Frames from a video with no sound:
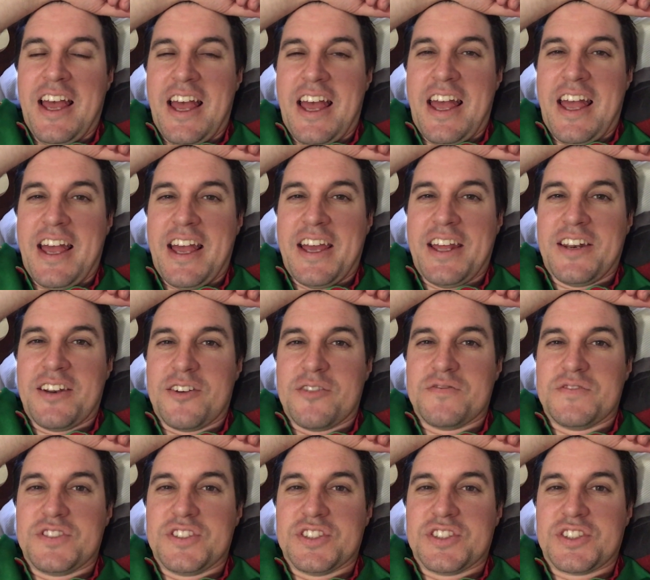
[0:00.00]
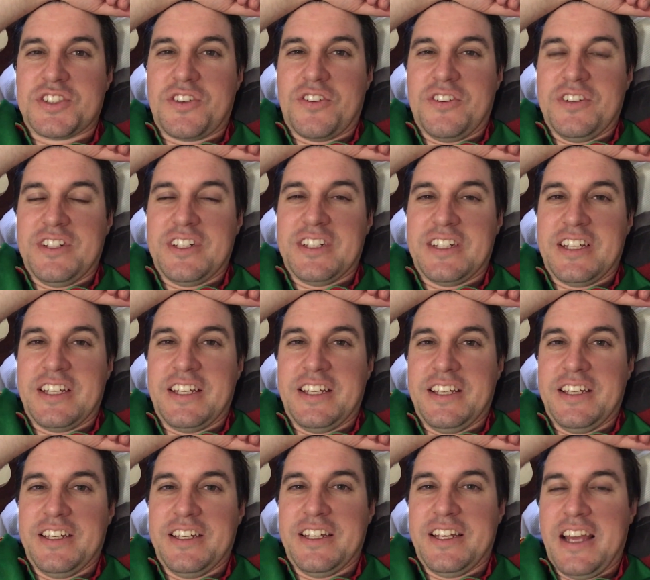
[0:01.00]
and I've just gotten in
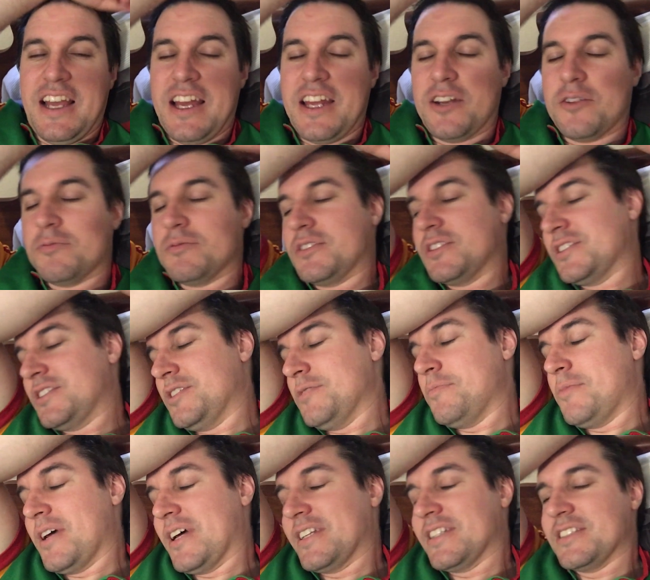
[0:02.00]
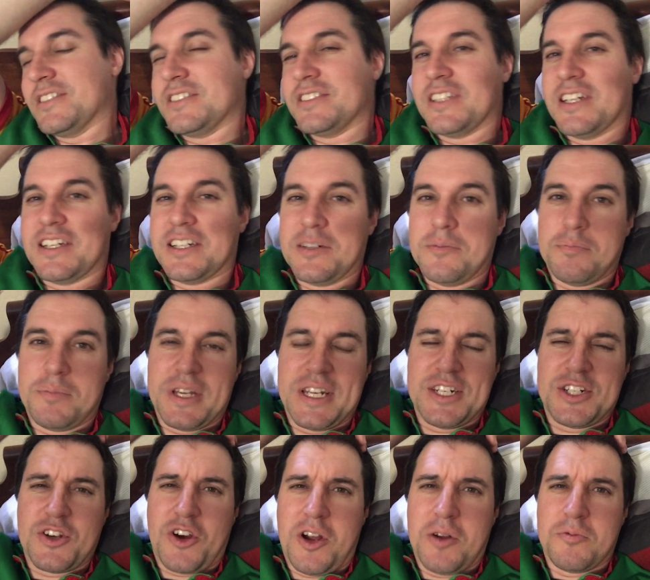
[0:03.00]
here and I'm just about to start a
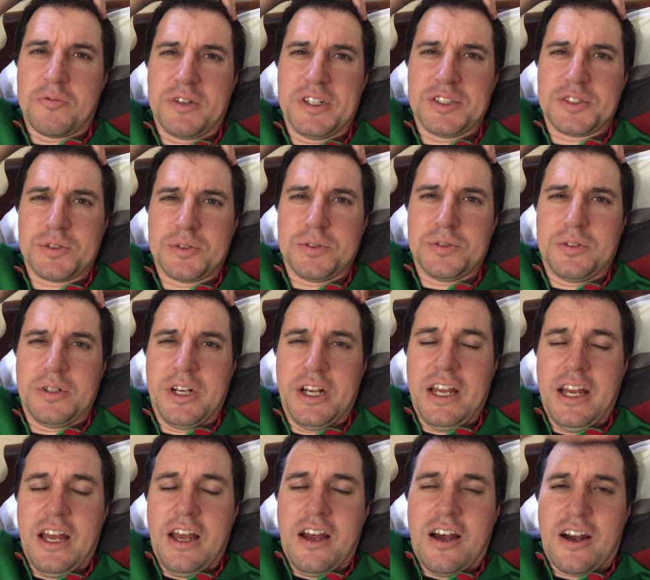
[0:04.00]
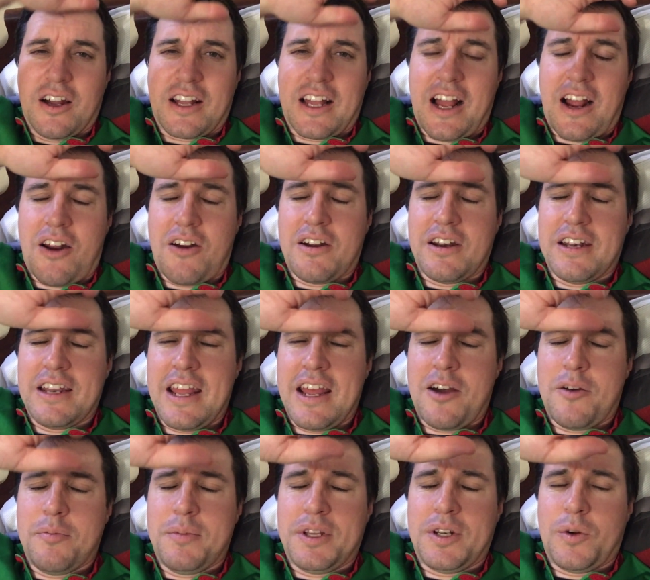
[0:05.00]
bedtime ritual. I can't
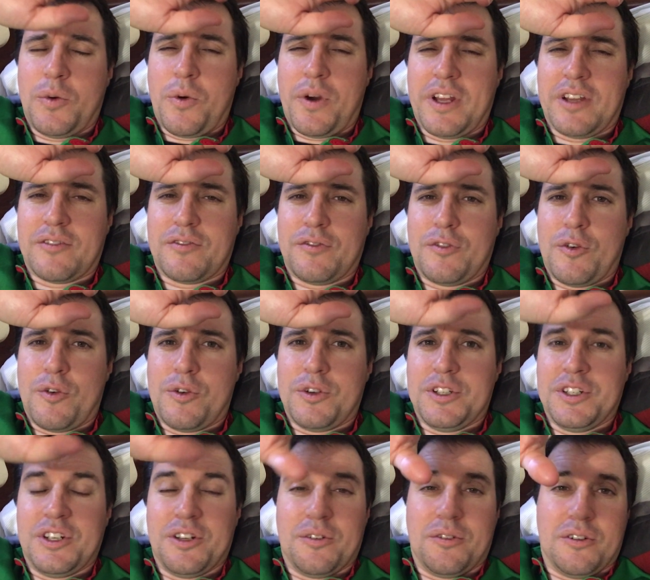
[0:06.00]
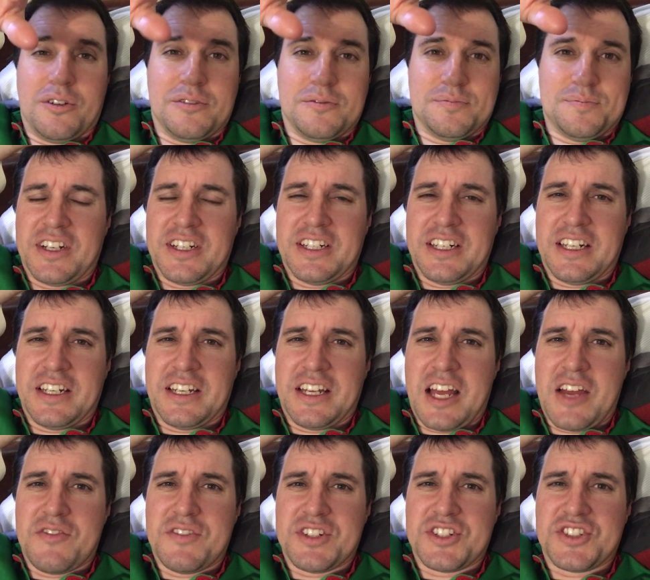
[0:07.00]
now been awake for, you know what, I'm gonna
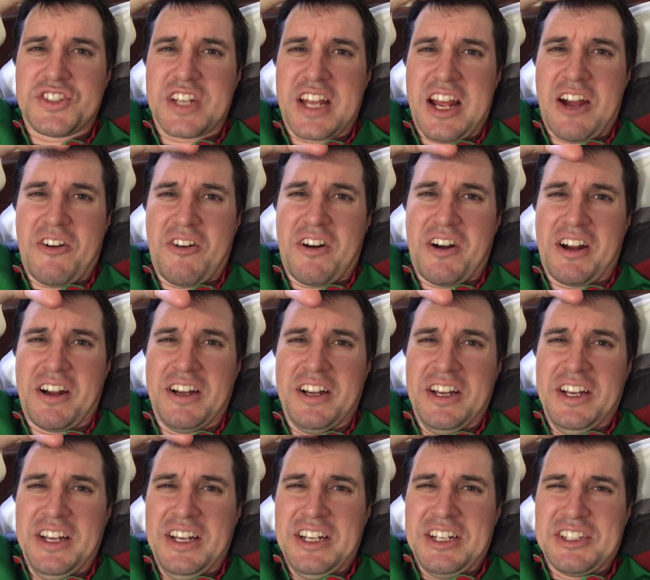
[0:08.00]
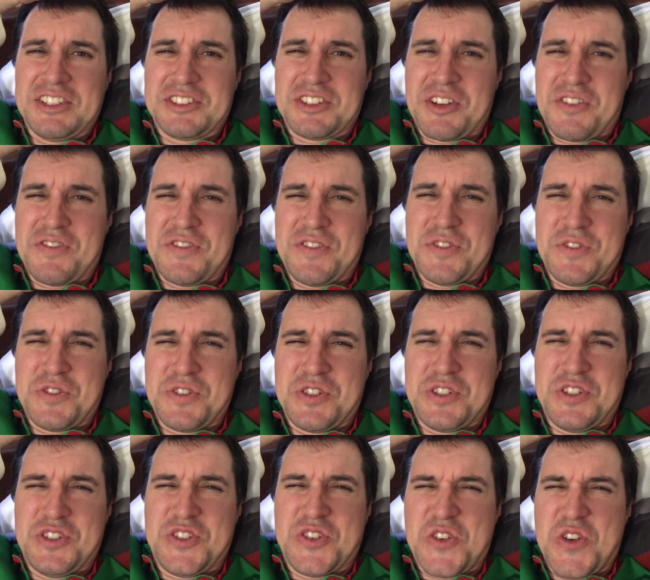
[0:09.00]
have a shower because I feel
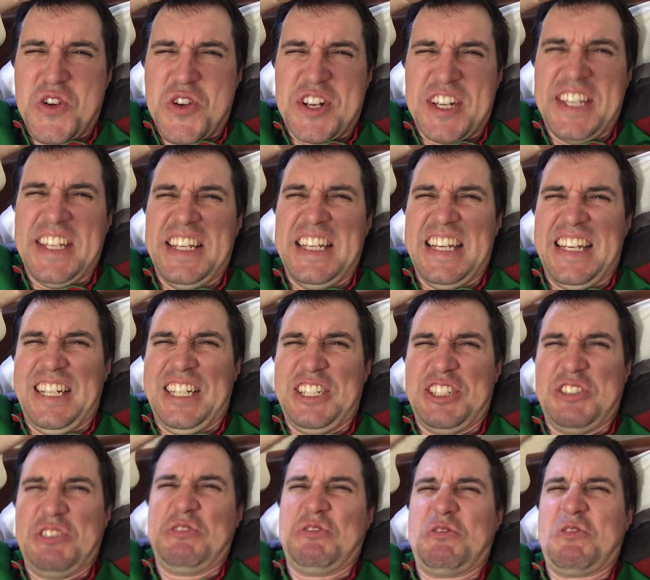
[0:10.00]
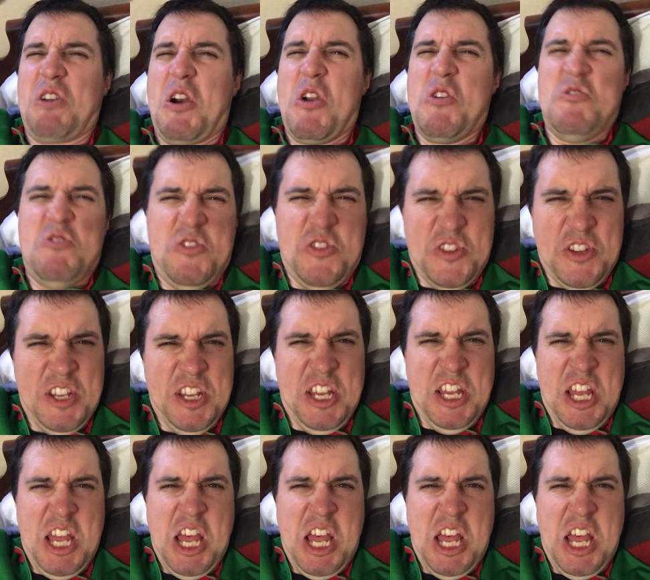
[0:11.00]
dirty and gross.